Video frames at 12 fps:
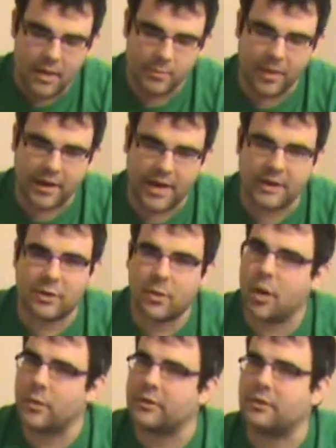But I do
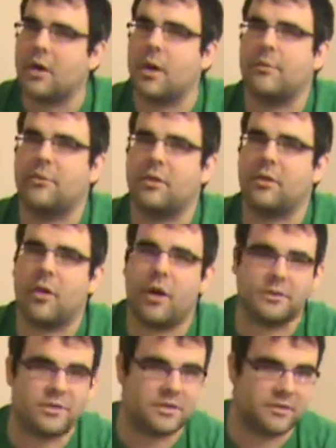always come for the
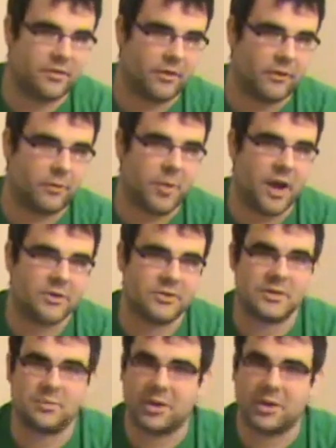launches of the expansions